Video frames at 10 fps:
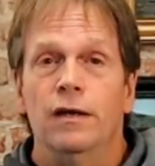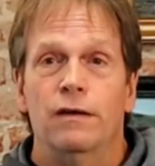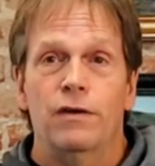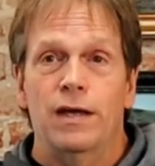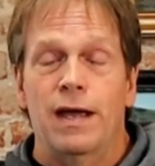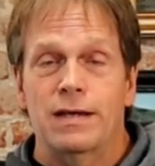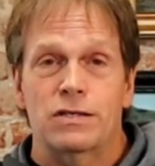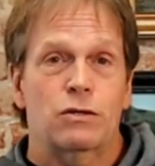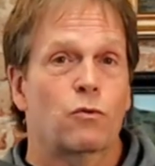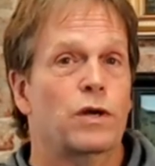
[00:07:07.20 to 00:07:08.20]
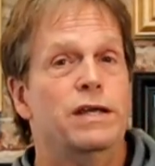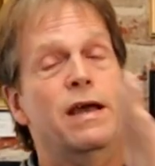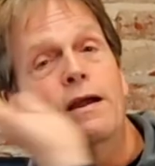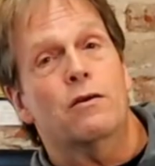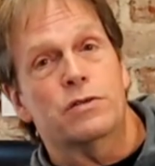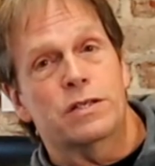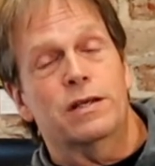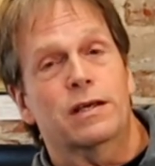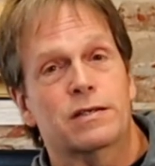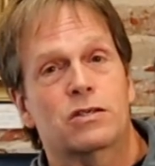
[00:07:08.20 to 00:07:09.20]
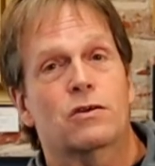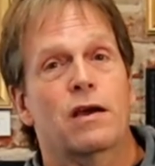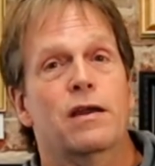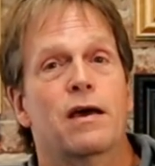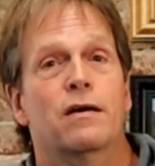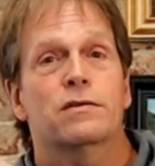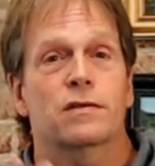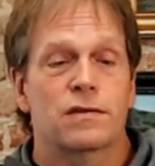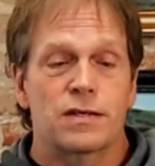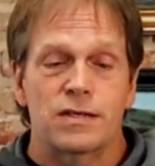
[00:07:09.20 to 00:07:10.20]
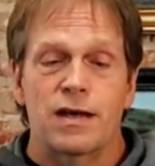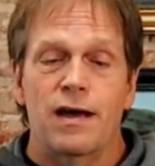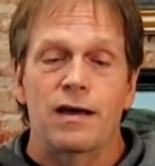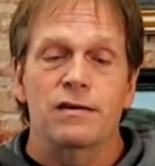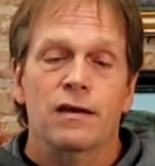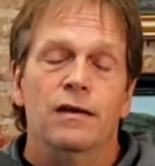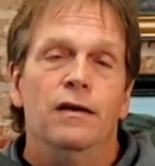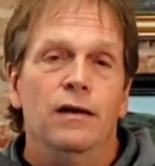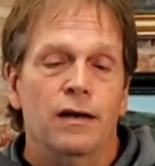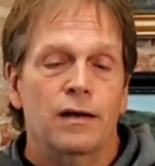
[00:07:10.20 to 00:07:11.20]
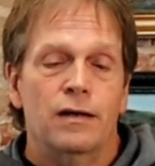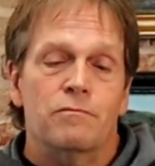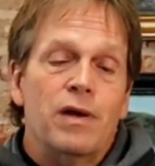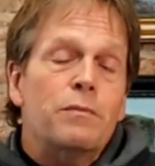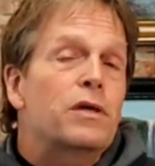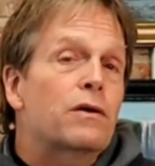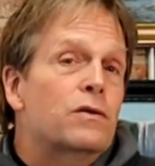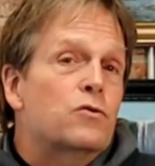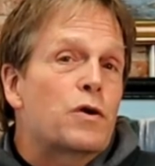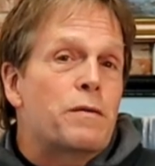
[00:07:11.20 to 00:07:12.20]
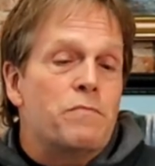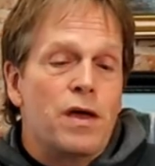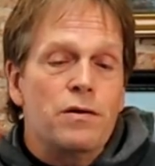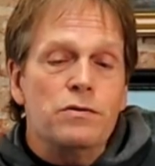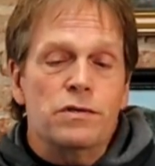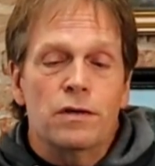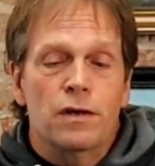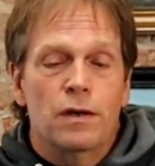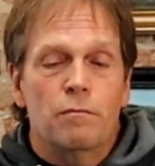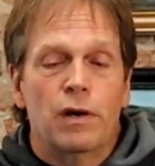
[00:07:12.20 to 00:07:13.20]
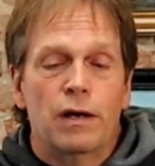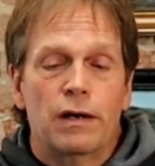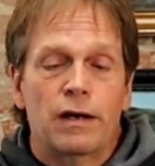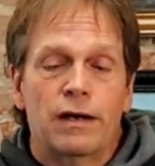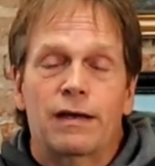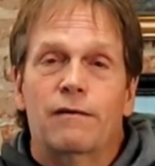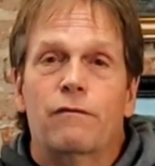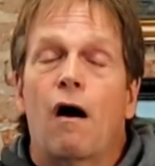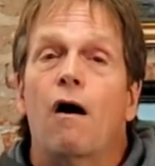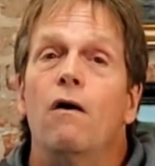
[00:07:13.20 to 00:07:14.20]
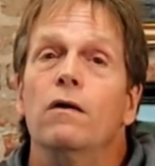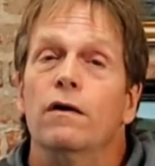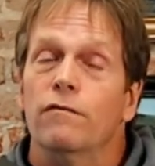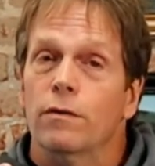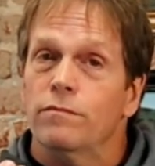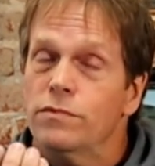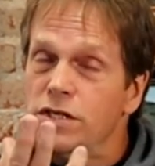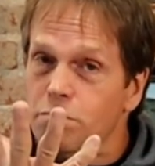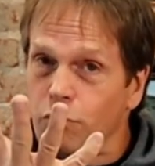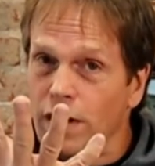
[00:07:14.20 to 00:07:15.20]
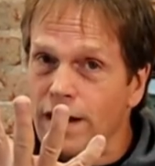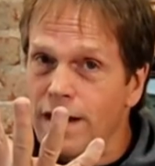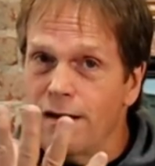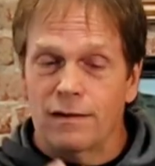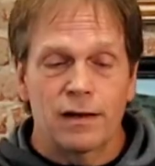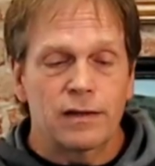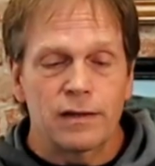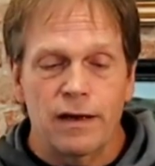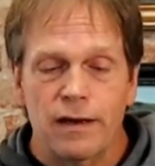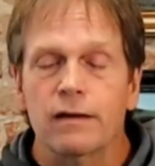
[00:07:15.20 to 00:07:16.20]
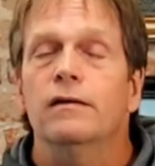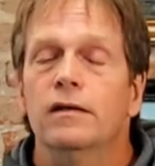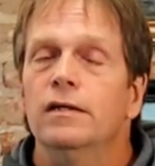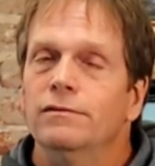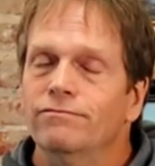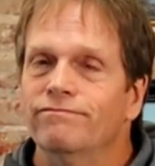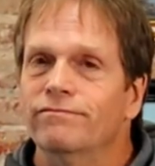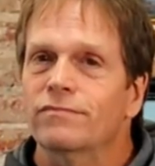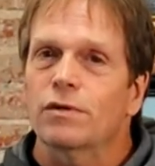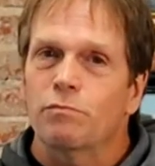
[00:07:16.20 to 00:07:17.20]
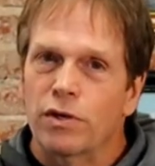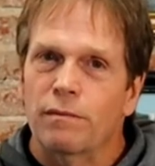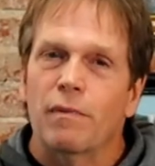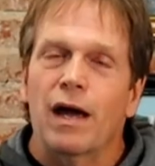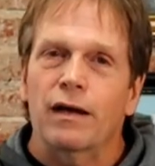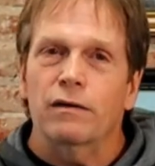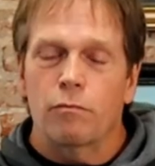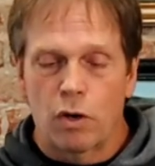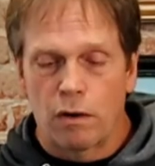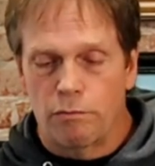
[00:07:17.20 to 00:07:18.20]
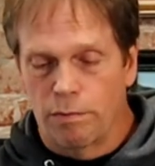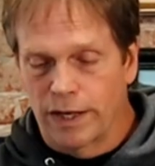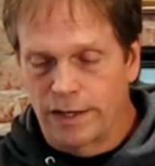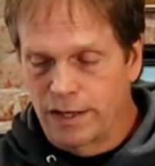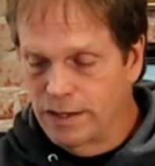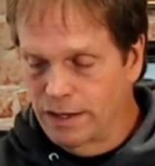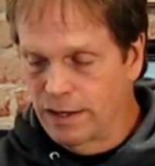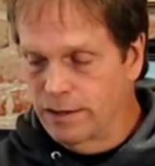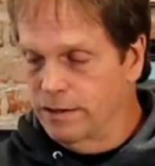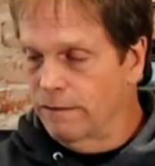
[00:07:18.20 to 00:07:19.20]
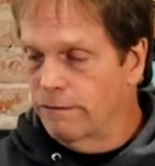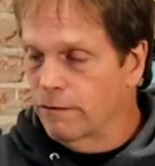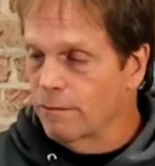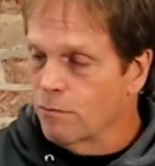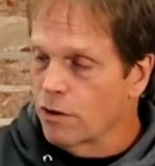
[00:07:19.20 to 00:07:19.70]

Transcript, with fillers: If it has three hairs sticking straight out to the side, uh, maybe you could trim those, but uh, if all of them spread out like that, mm, put it back, you probably need to get a different